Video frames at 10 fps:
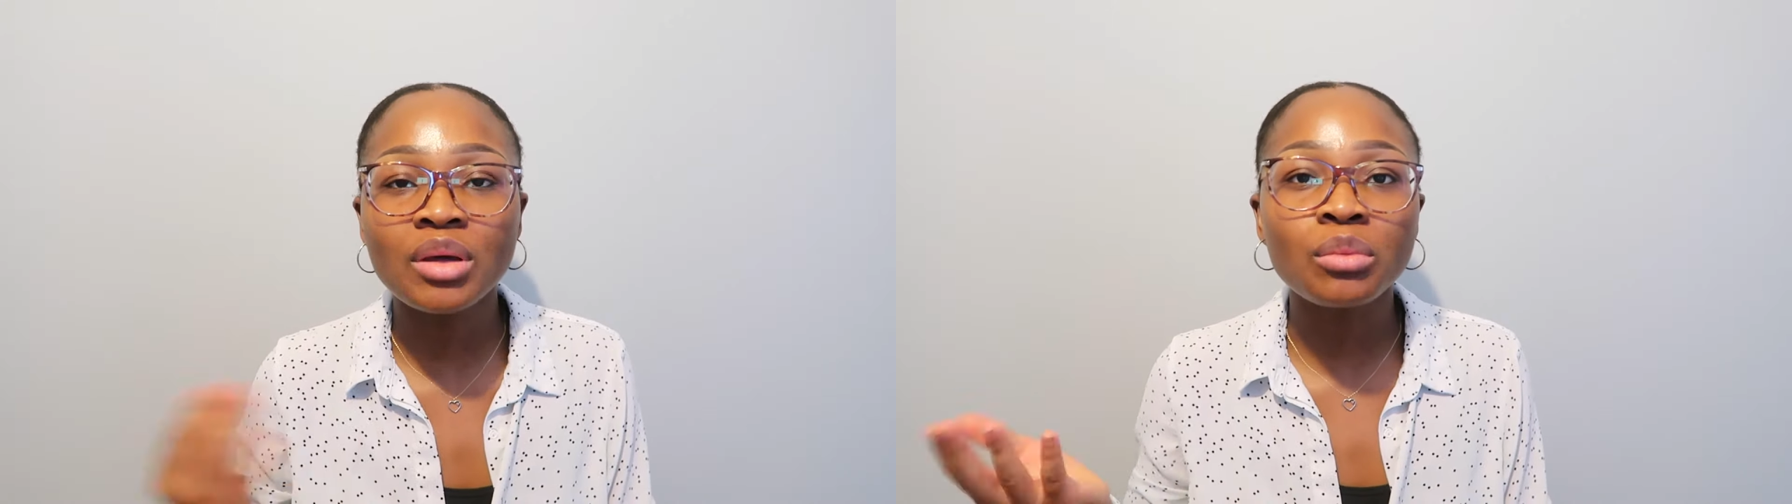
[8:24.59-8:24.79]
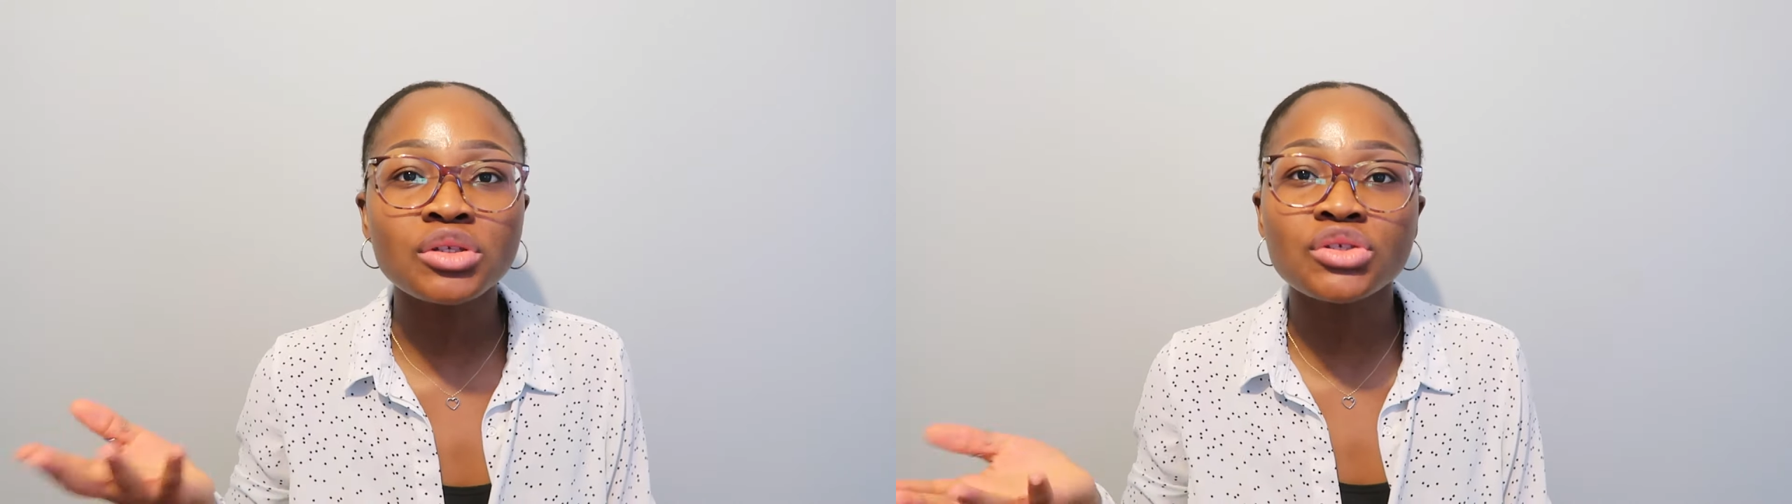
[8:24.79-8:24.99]

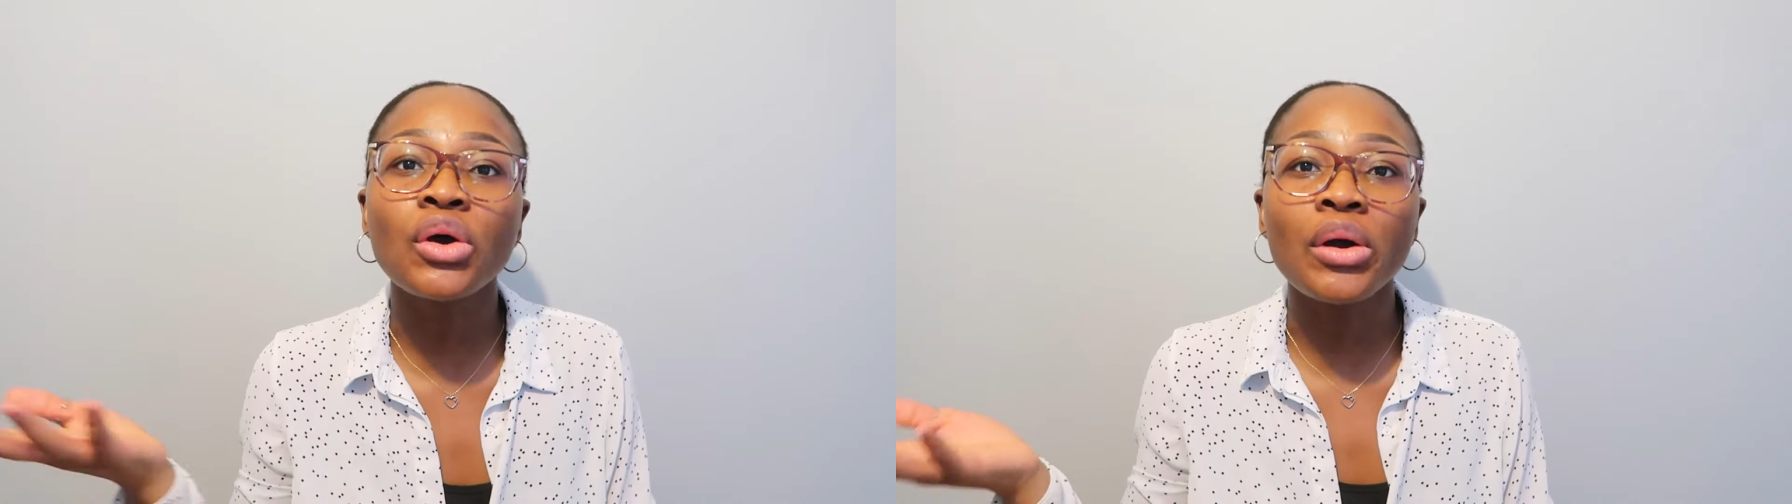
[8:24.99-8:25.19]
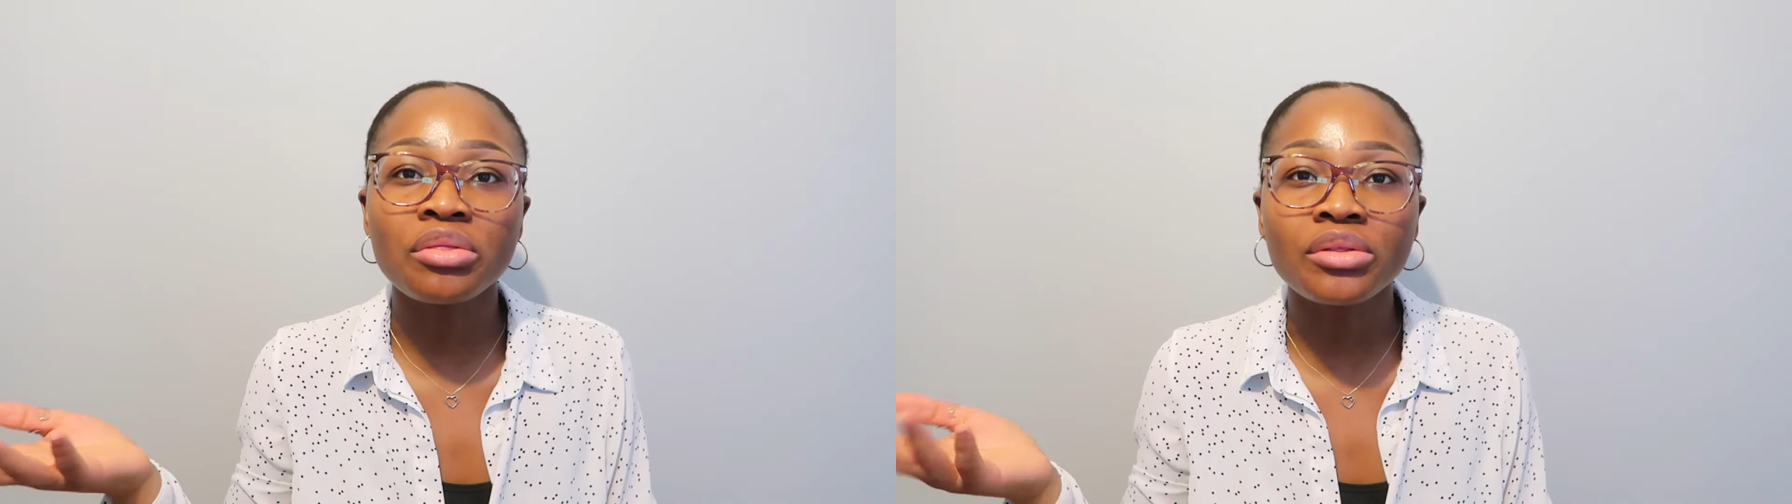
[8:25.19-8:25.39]
We're just
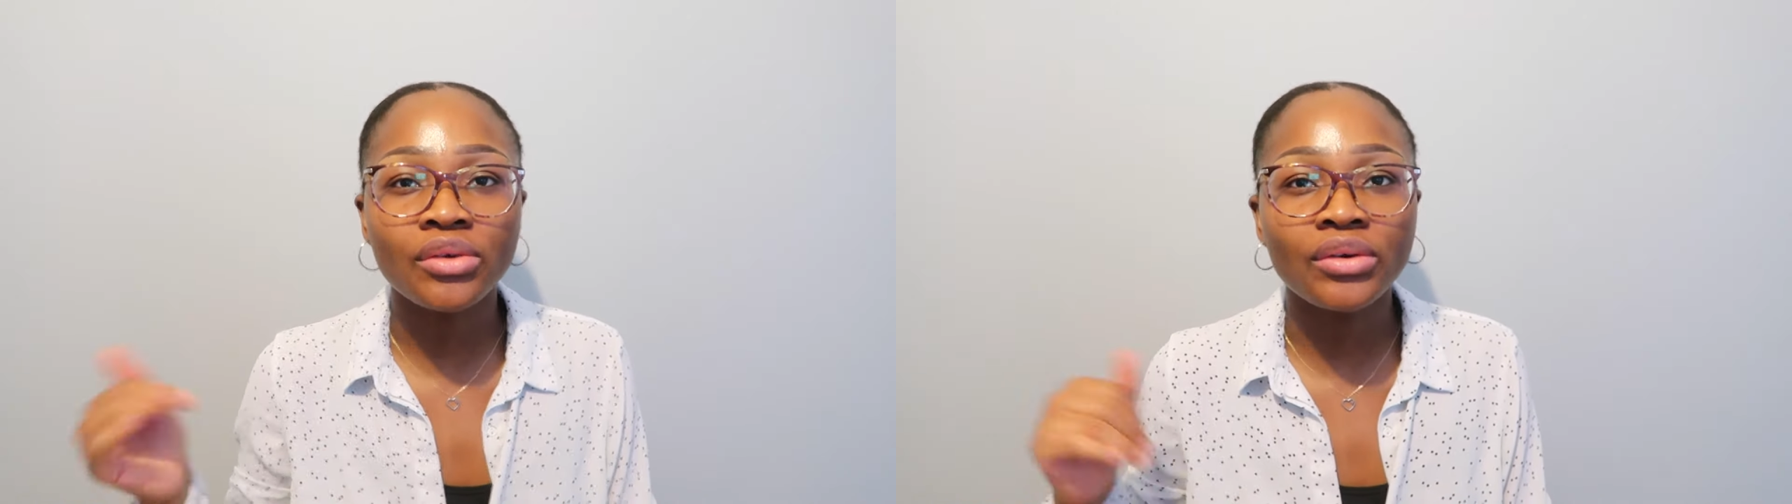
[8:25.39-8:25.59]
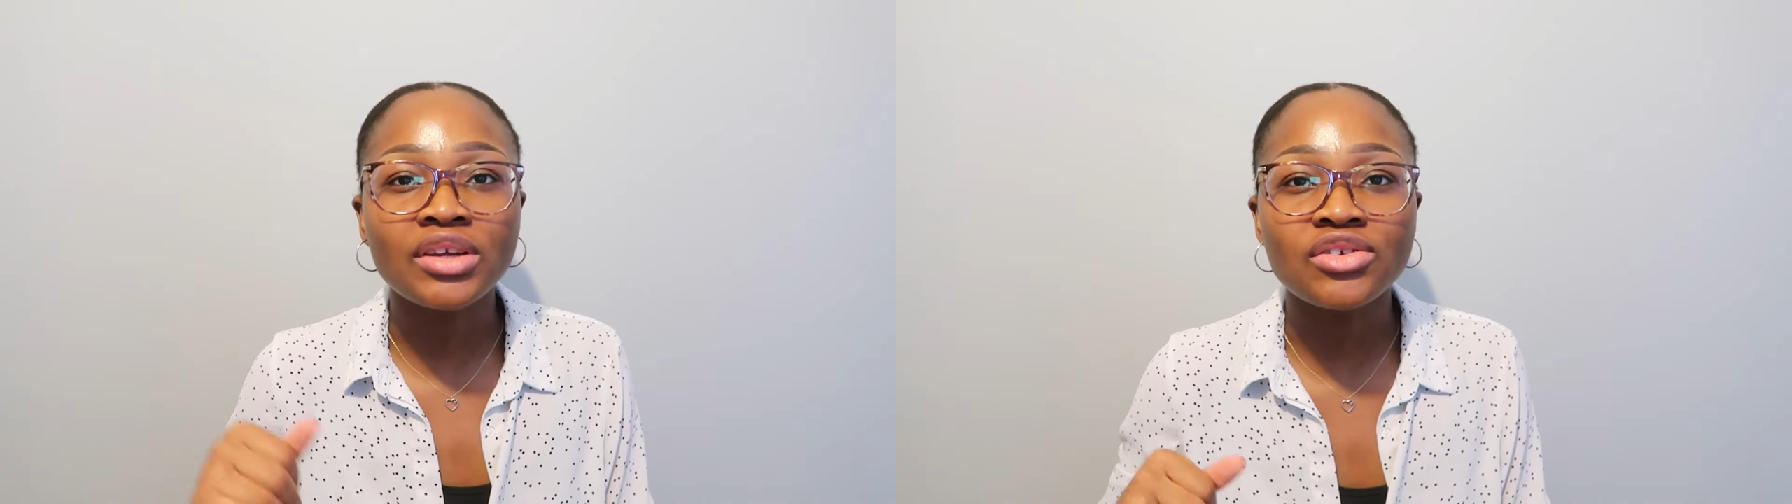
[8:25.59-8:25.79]
going
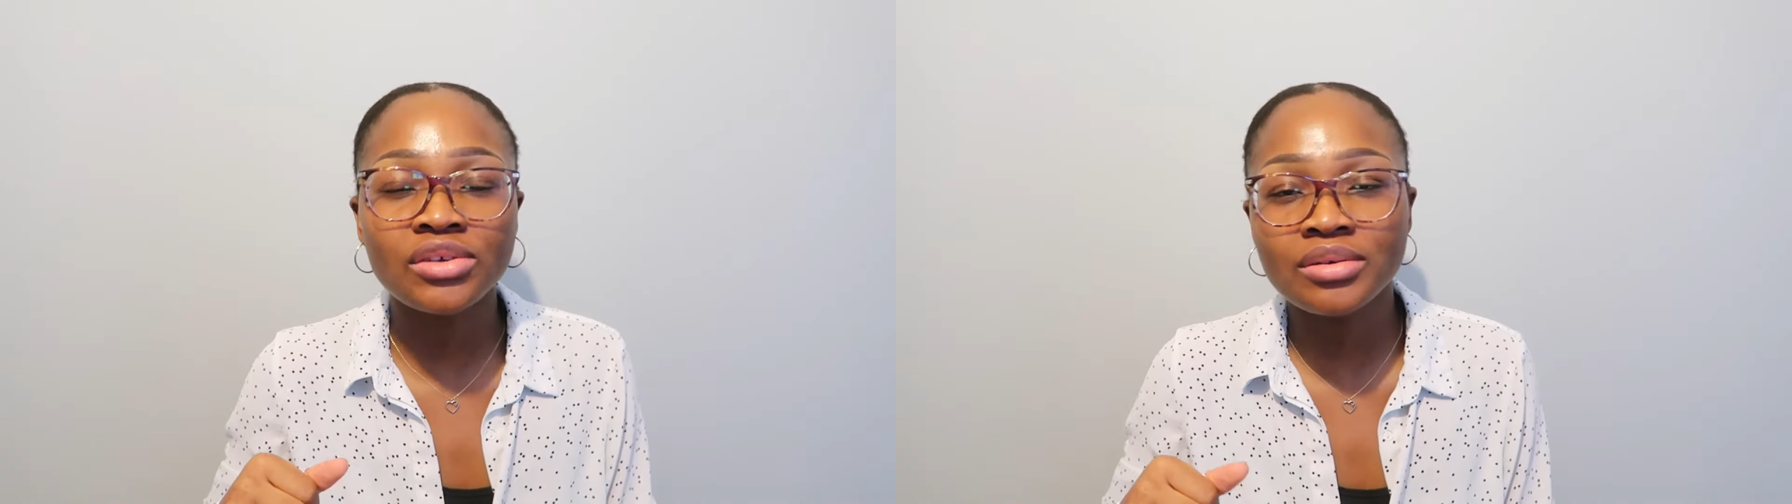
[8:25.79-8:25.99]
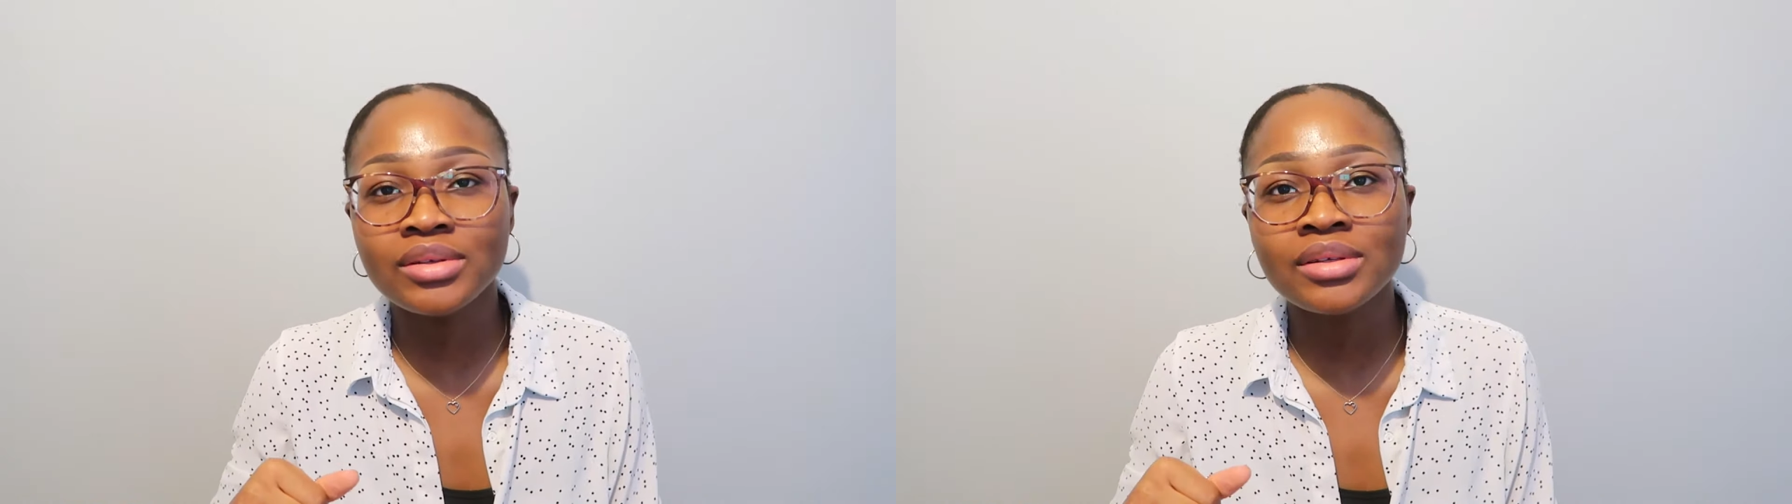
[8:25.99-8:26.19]
through
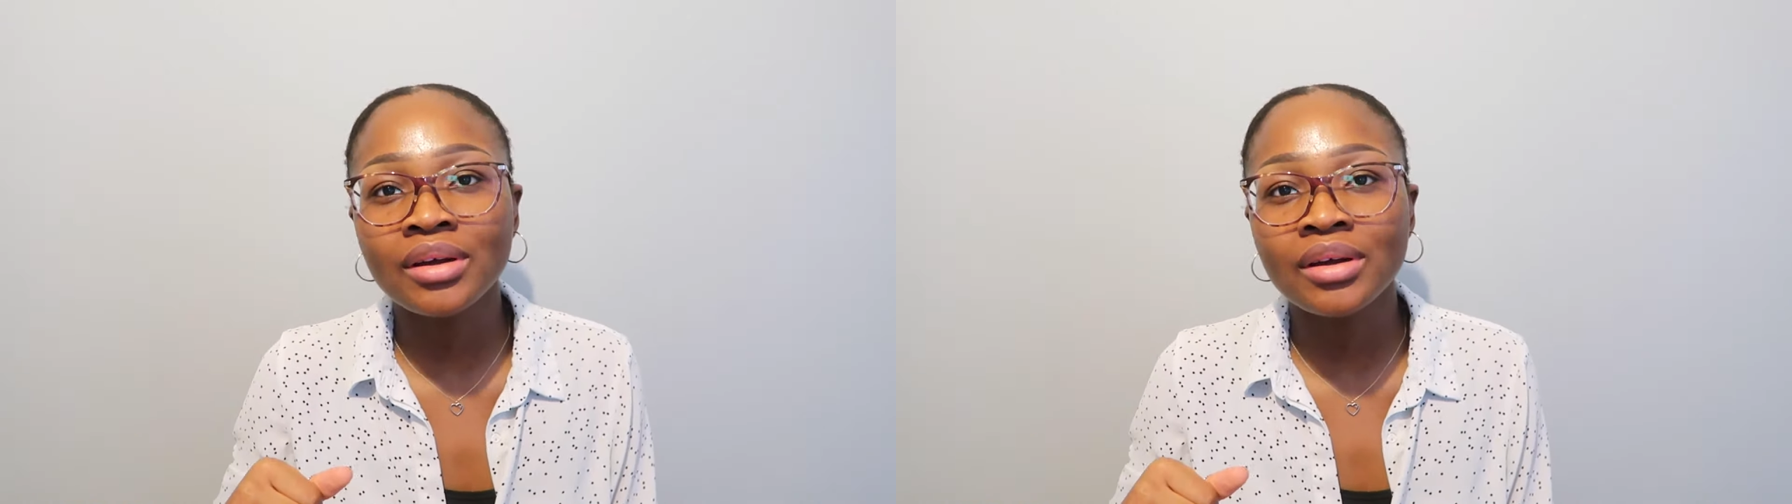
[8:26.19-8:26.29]
issues.